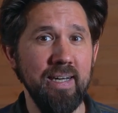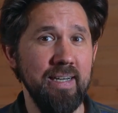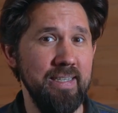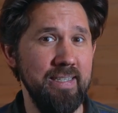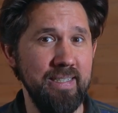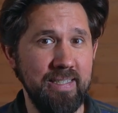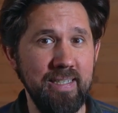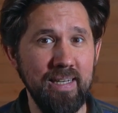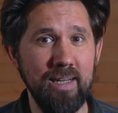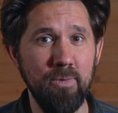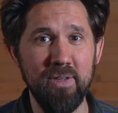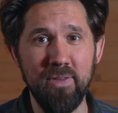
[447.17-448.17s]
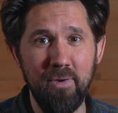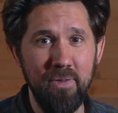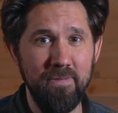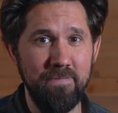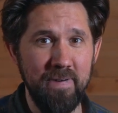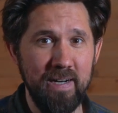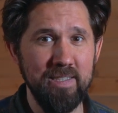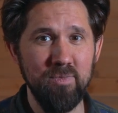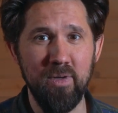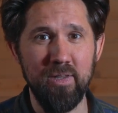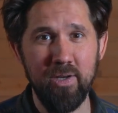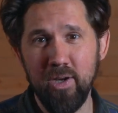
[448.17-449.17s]
in dealing with all the fuss
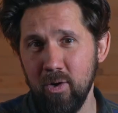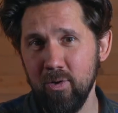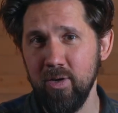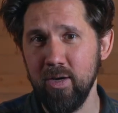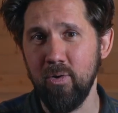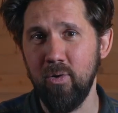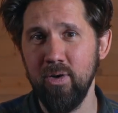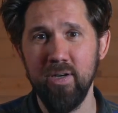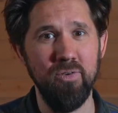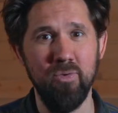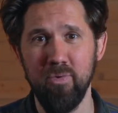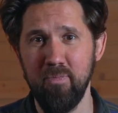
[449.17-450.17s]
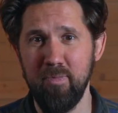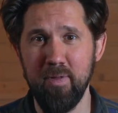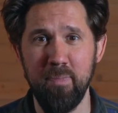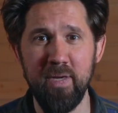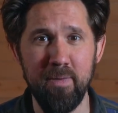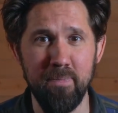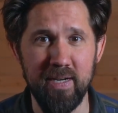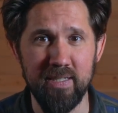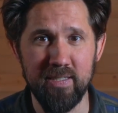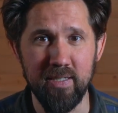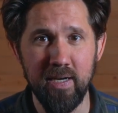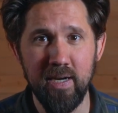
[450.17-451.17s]
with the coconut coir or the peat moss.